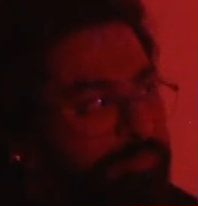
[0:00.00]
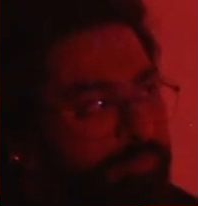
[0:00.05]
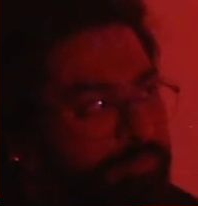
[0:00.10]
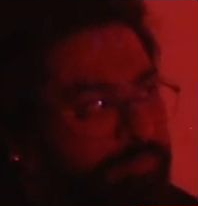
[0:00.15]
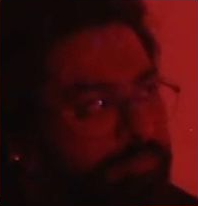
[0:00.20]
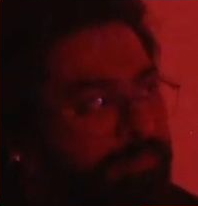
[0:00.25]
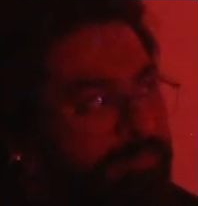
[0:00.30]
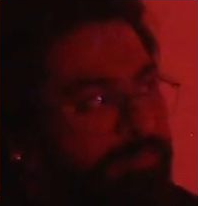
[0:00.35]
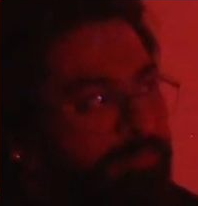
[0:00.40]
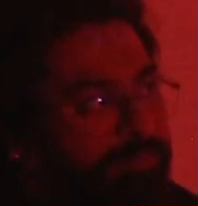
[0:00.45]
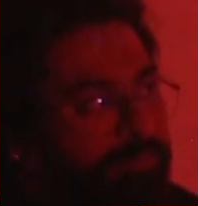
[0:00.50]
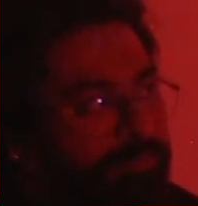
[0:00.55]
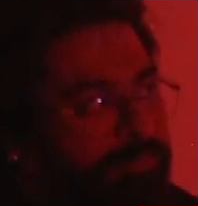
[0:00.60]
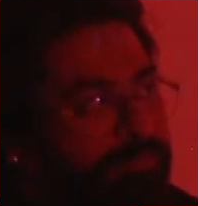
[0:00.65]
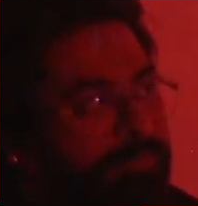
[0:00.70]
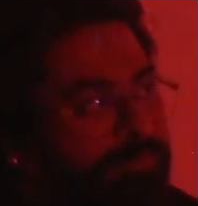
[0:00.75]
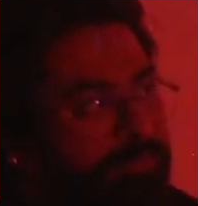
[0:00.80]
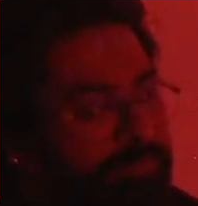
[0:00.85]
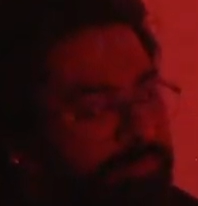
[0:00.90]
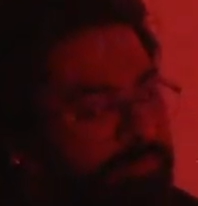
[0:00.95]
in these worlds
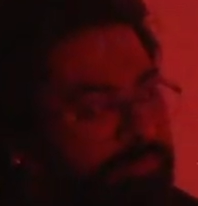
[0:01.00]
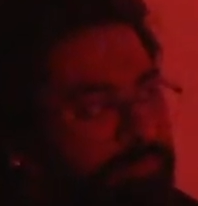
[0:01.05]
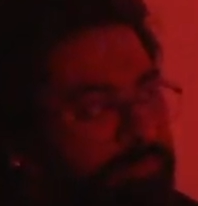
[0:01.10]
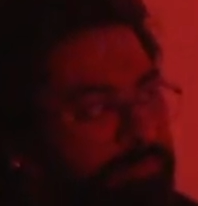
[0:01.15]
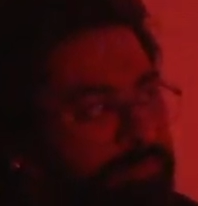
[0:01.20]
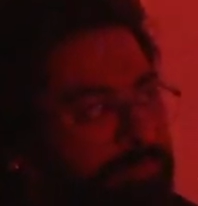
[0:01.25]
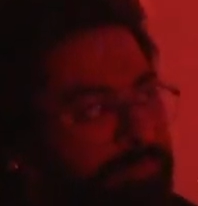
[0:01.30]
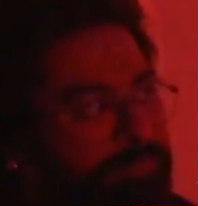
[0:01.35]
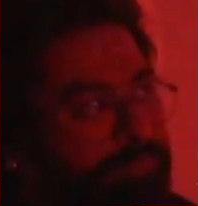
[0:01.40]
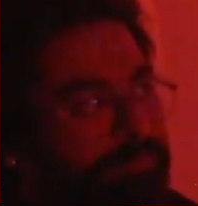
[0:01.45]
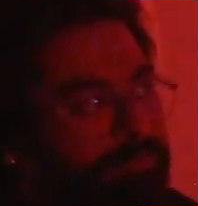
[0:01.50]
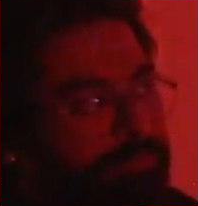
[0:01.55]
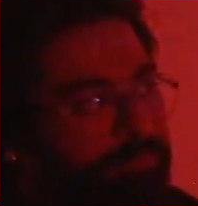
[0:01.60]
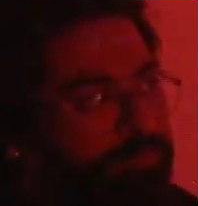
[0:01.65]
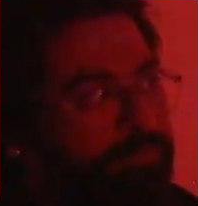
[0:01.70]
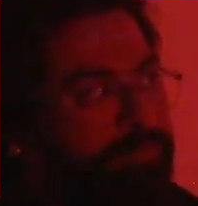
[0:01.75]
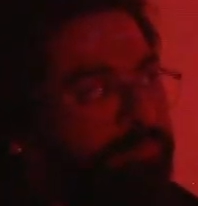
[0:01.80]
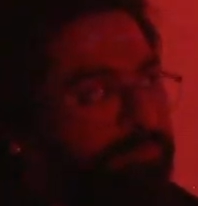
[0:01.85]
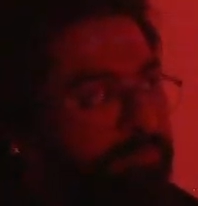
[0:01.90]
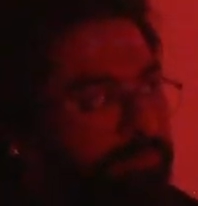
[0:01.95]
by
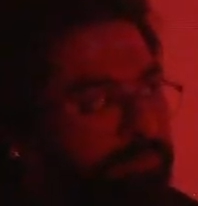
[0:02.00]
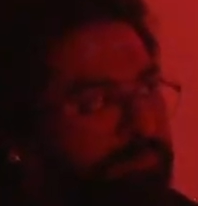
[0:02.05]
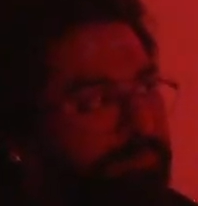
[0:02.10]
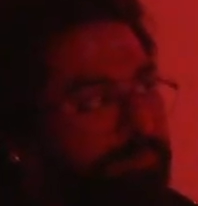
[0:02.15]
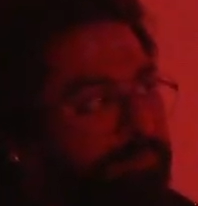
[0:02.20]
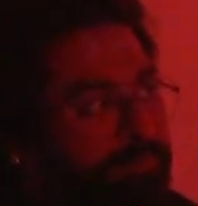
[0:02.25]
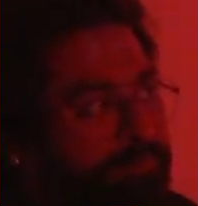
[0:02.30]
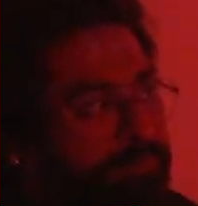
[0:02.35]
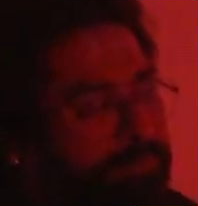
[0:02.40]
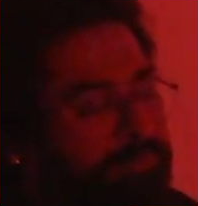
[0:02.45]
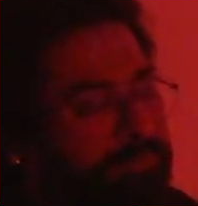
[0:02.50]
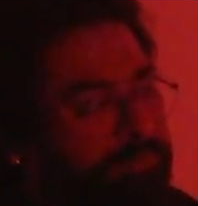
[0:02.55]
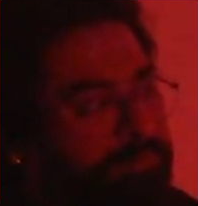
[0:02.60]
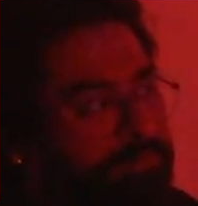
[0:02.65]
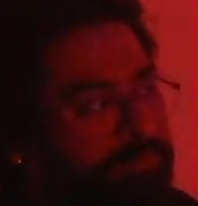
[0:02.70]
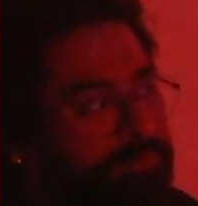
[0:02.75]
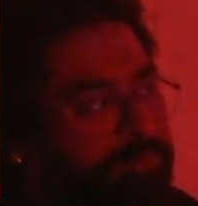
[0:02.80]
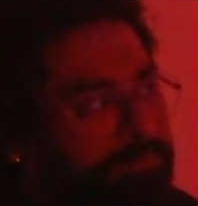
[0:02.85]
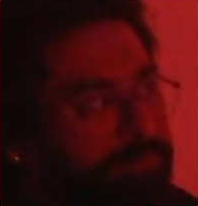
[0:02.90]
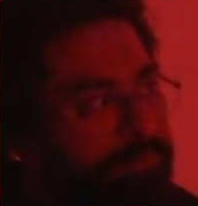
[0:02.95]
myself, and finding it really
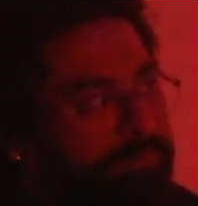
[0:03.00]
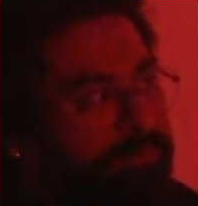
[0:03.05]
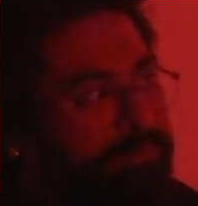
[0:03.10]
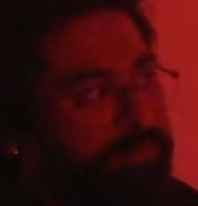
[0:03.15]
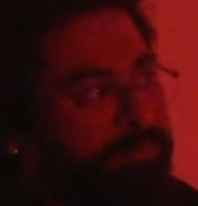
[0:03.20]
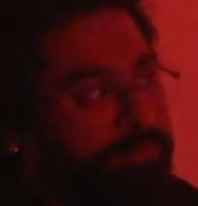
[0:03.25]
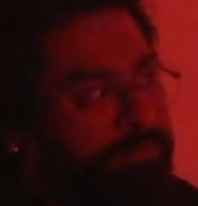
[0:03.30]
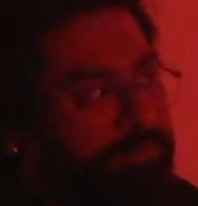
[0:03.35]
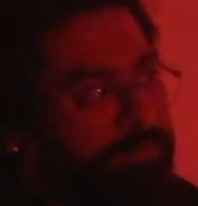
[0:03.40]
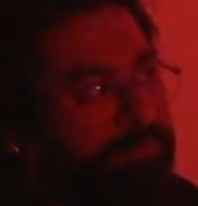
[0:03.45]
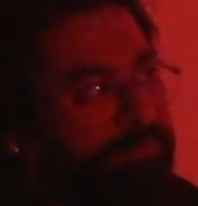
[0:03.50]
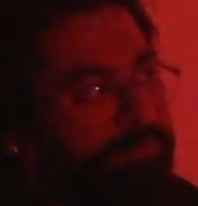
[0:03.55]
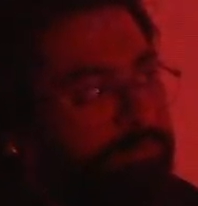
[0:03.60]
refreshing